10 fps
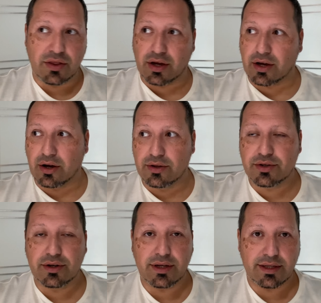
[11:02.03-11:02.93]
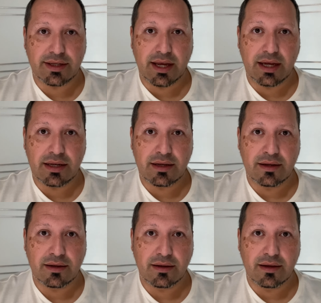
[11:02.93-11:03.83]
the culture is saying?
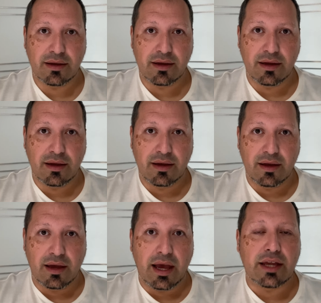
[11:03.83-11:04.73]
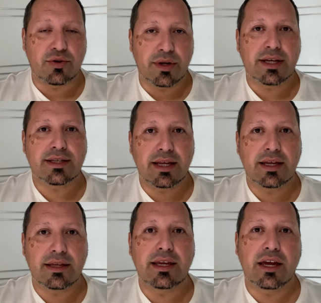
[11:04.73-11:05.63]
And to an
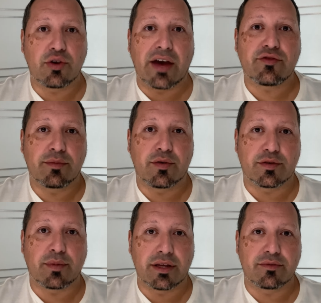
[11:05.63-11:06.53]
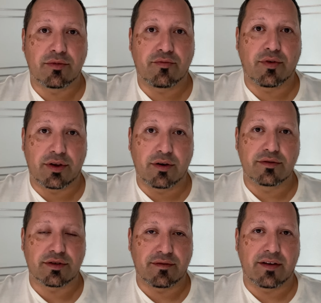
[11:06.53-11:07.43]
extent, yeah, you have to be responsible for your
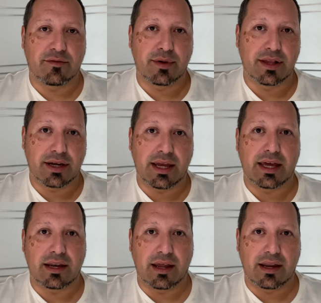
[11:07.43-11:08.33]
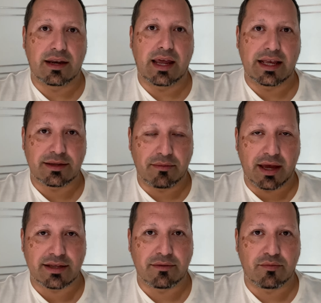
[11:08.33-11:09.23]
own survivability. And, and as, a,
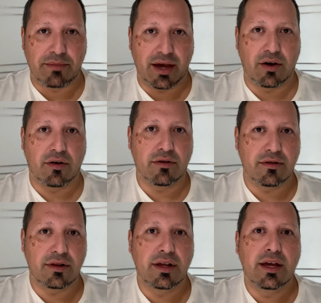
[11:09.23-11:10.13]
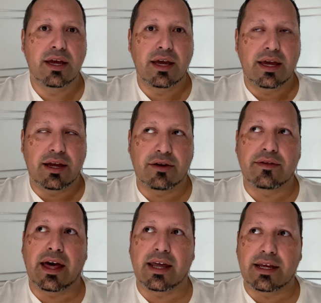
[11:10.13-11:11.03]
as a male here,
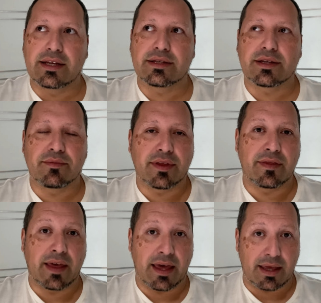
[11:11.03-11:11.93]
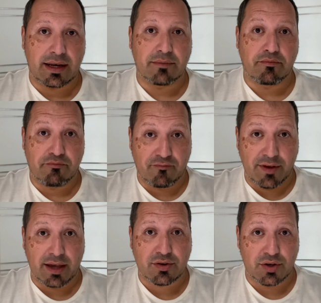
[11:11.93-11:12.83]
that is something that
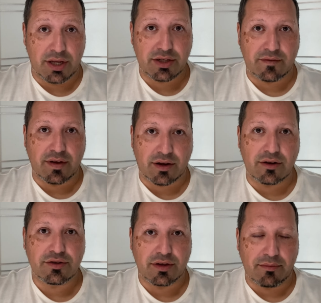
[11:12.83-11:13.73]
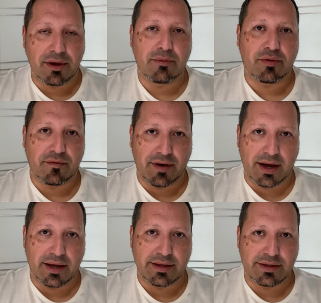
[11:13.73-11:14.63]
via tradition, via culture, the male
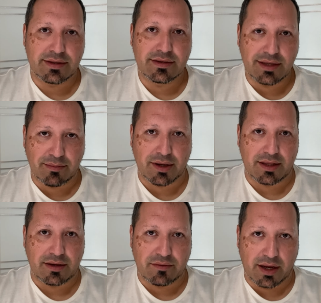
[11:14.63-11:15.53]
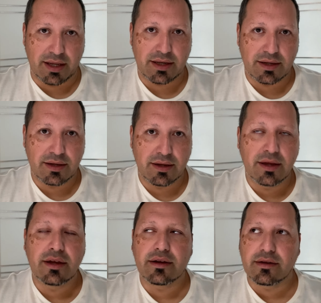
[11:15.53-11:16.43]
provides typically, right?
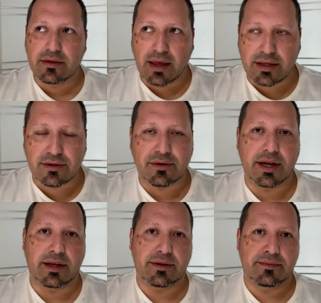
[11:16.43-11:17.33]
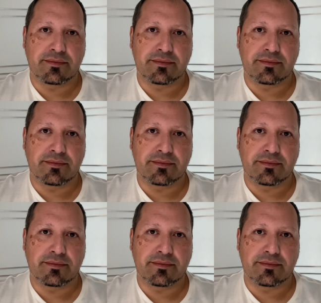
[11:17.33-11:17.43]
That's great.